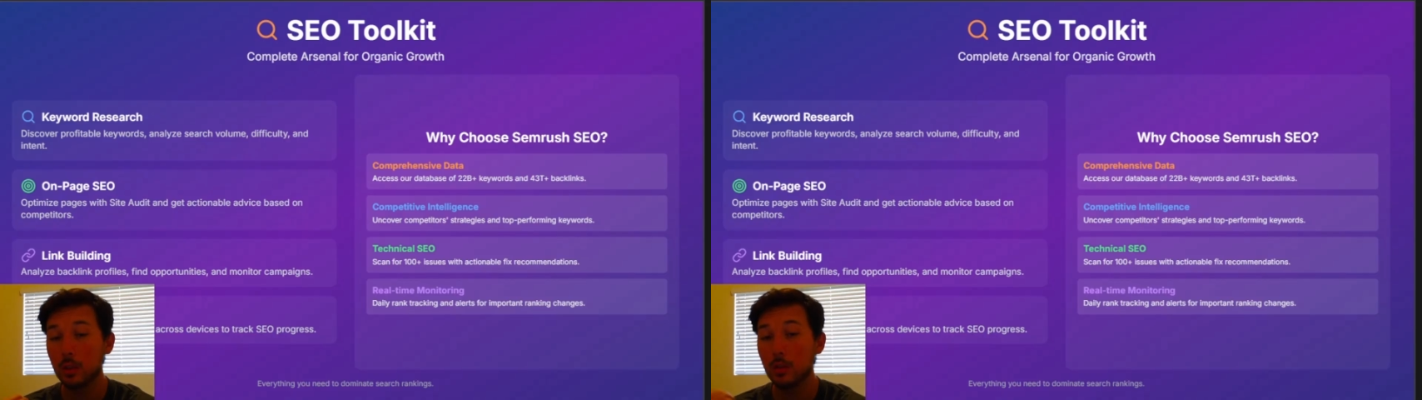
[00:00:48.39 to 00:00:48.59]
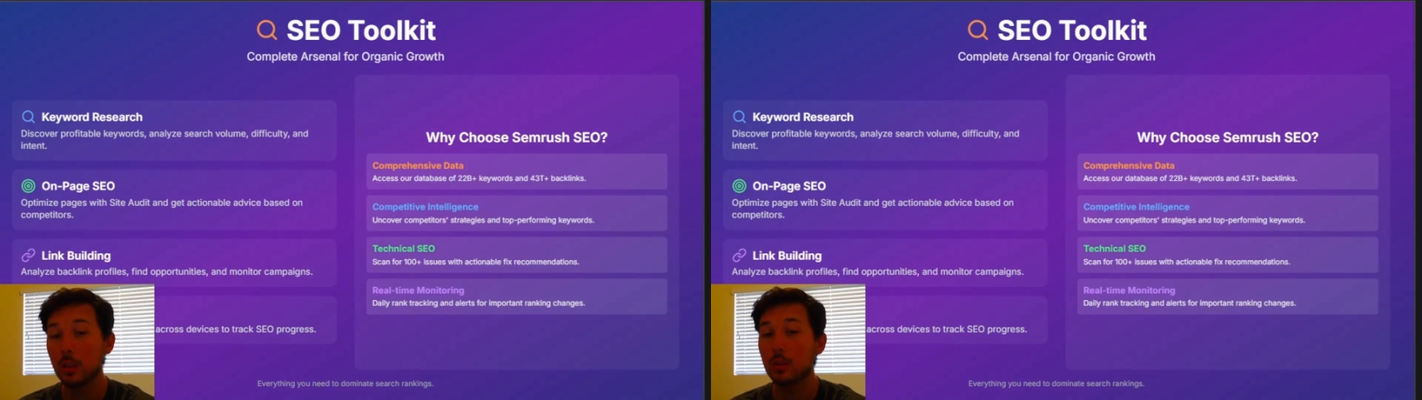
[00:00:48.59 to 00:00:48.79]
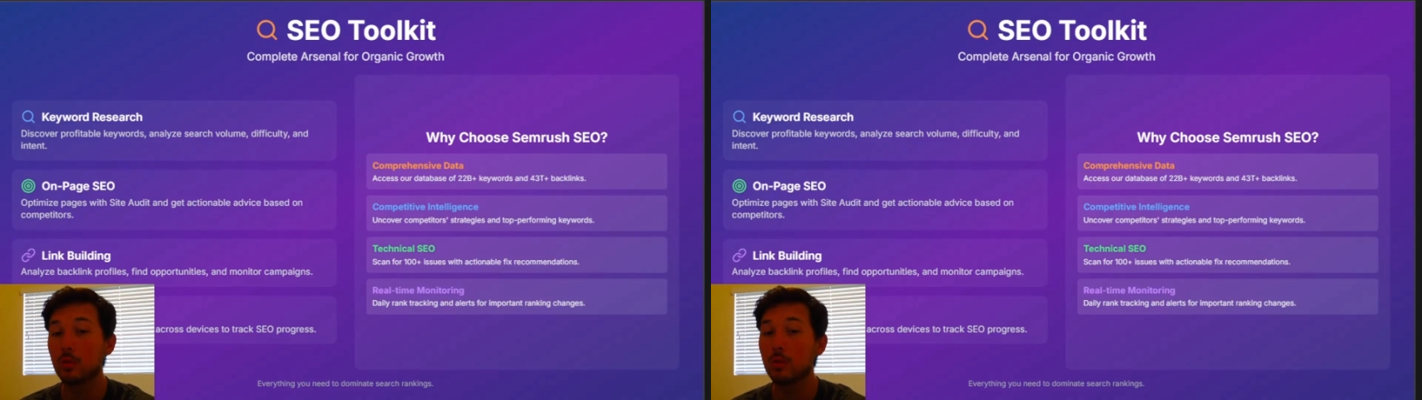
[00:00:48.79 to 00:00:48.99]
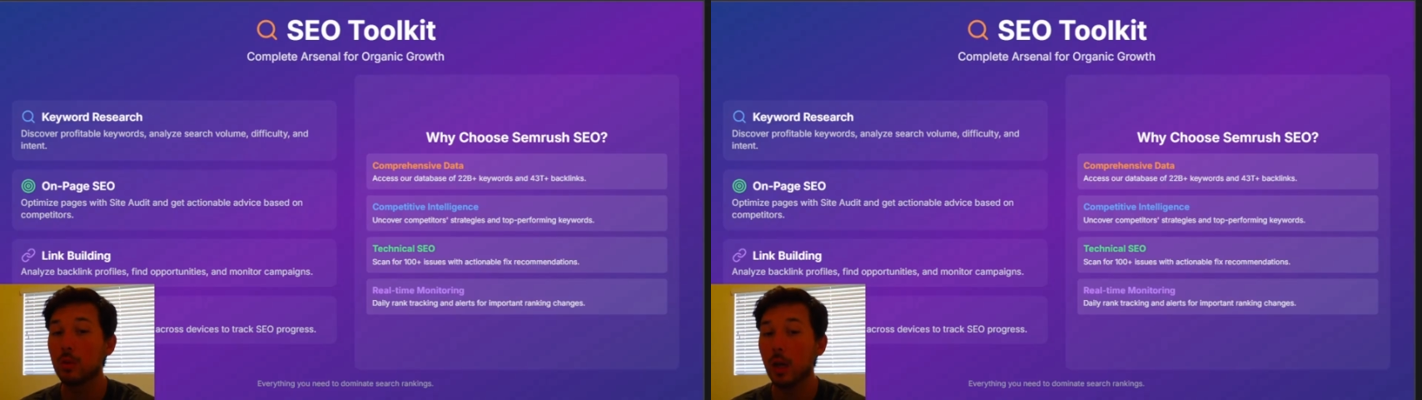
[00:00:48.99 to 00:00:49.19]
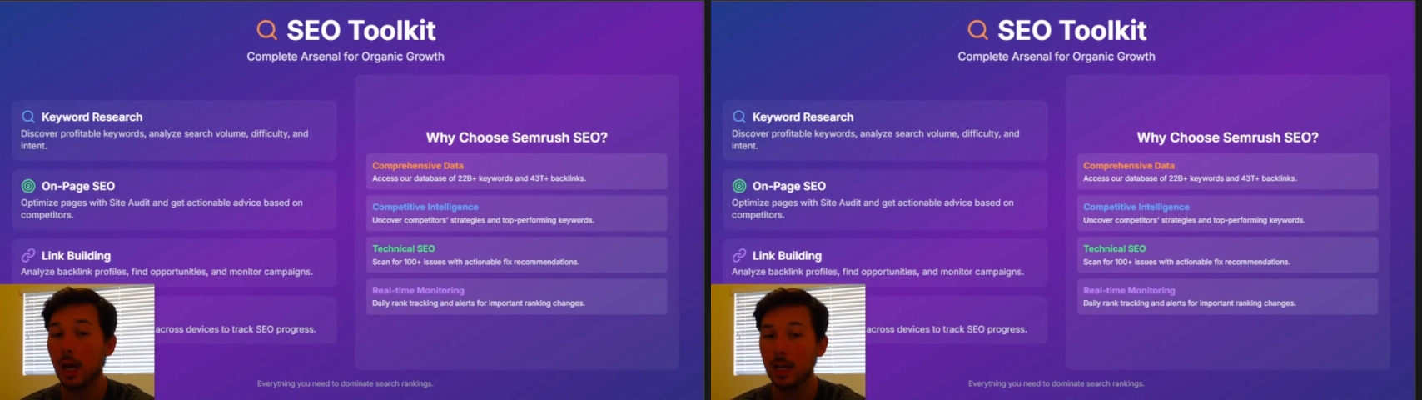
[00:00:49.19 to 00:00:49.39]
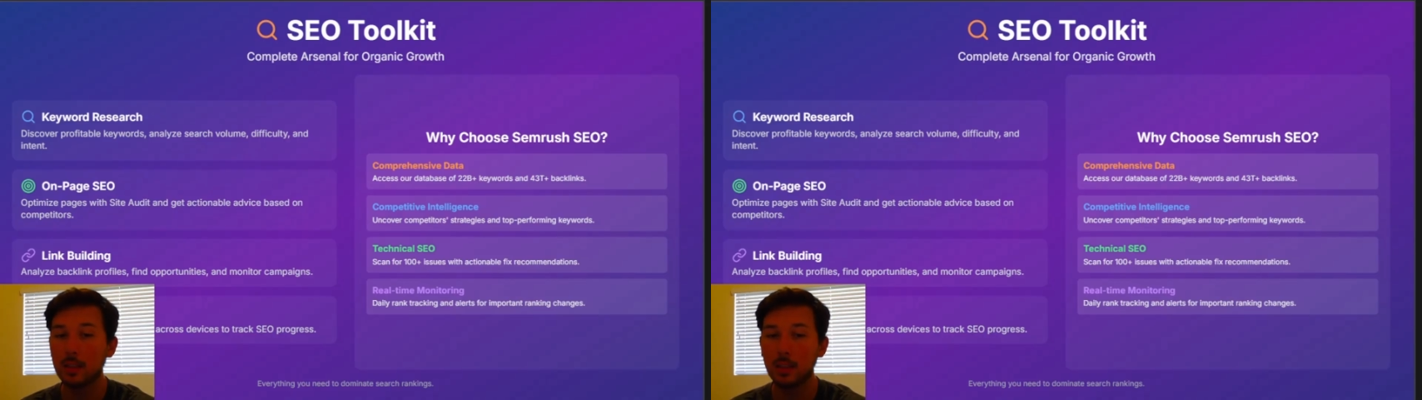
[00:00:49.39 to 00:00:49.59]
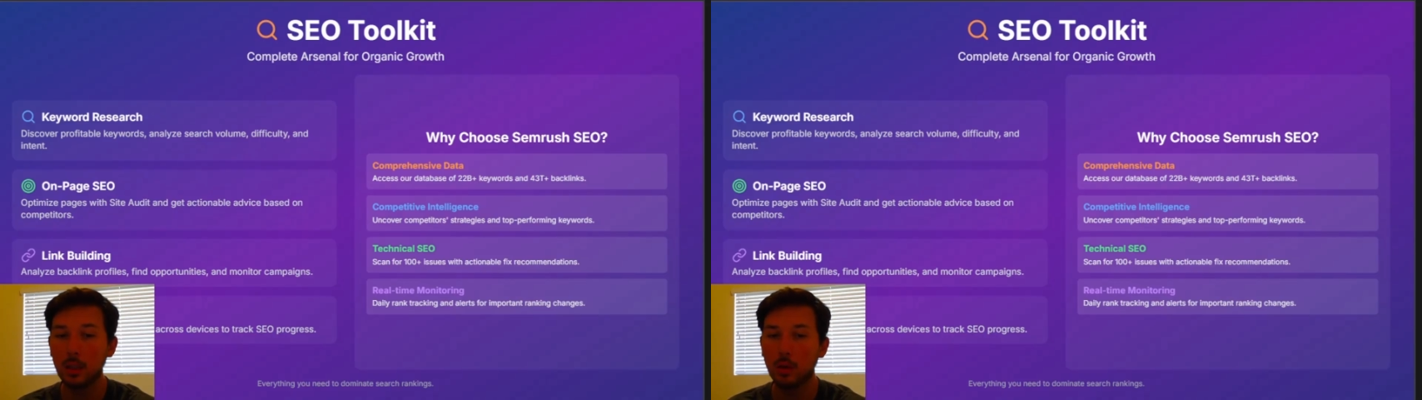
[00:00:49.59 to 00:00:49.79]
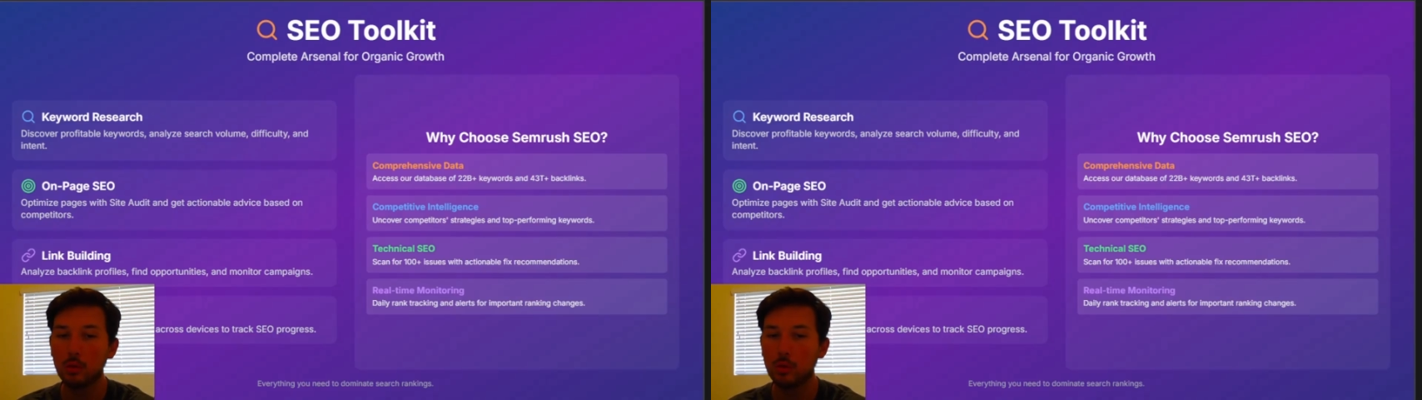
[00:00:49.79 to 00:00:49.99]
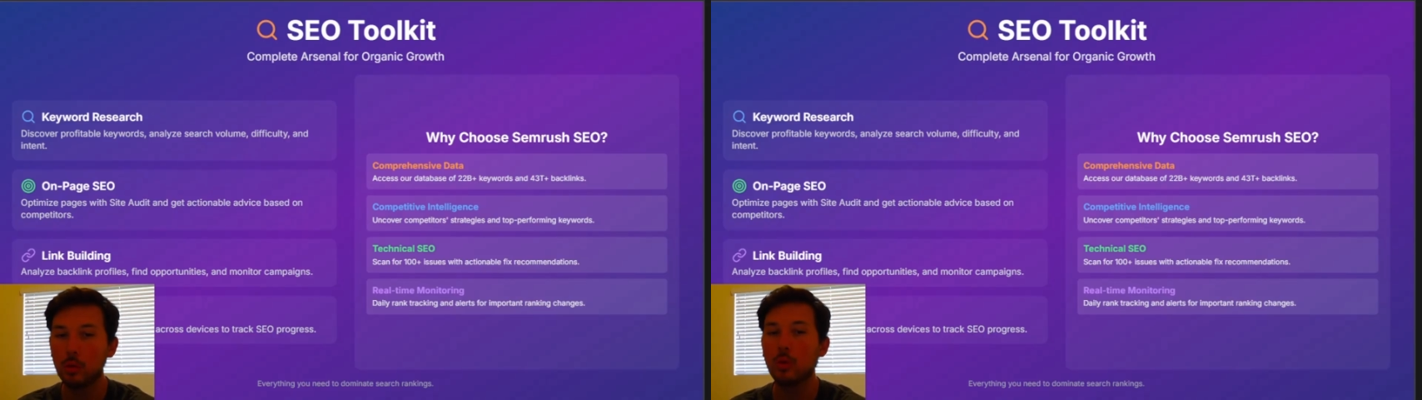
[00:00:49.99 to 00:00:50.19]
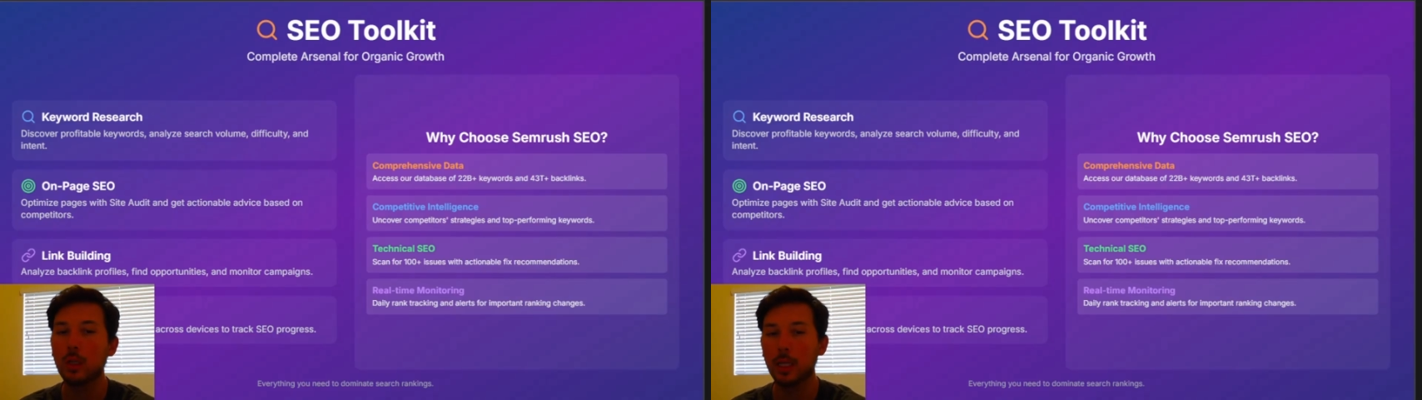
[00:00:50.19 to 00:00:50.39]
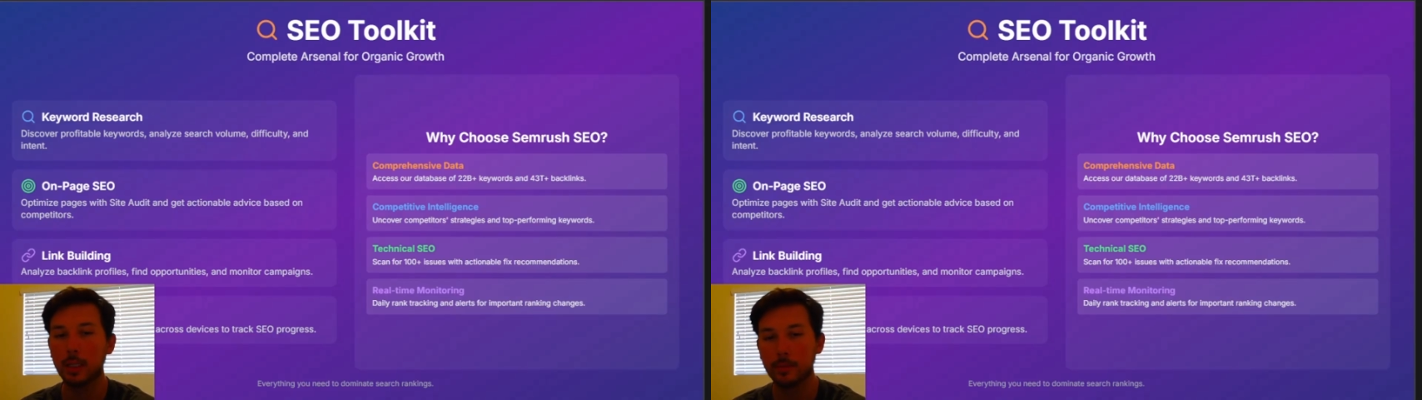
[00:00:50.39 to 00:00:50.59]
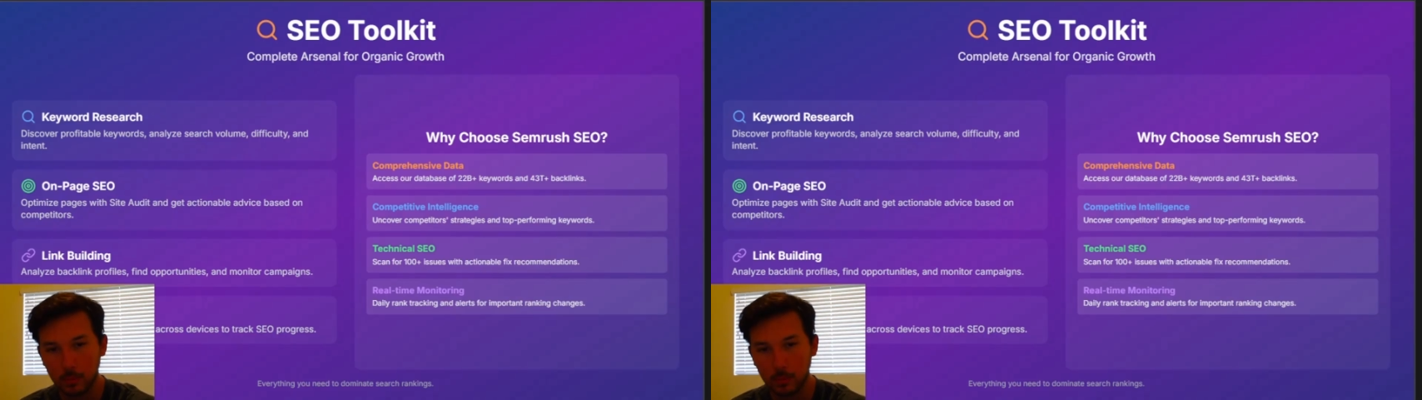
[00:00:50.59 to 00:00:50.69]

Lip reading: do this through the SEO toolkit.